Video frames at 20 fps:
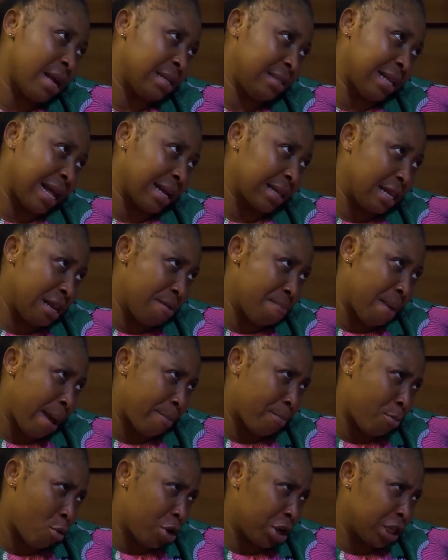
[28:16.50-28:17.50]
Exactly
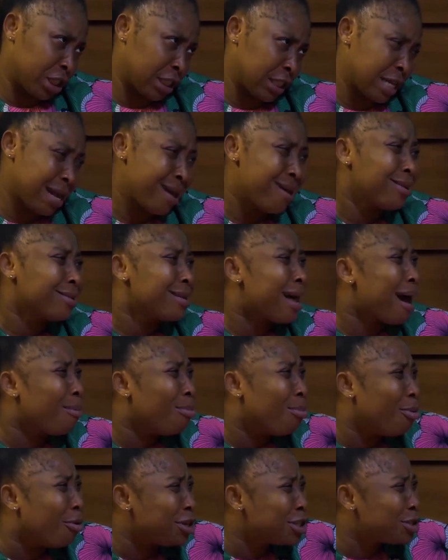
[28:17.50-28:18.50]
my point. That
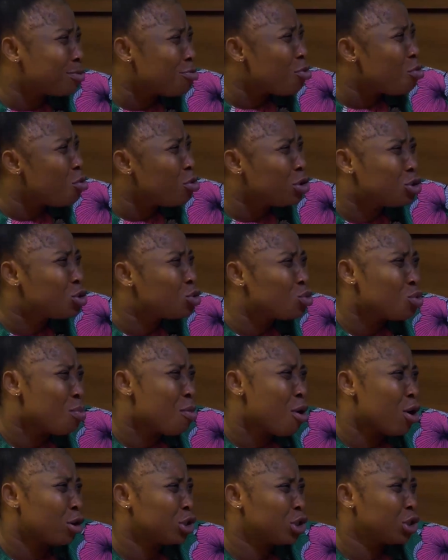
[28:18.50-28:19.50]
boy is moving too
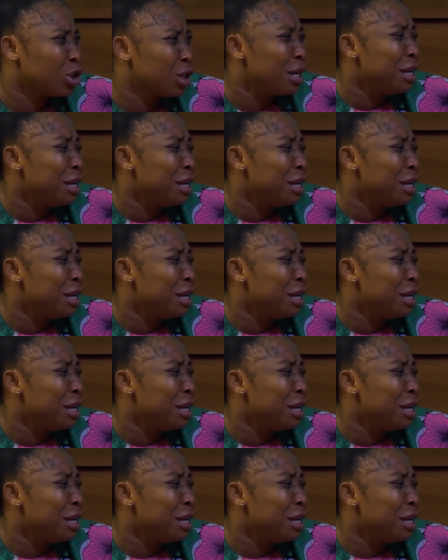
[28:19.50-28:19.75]
much.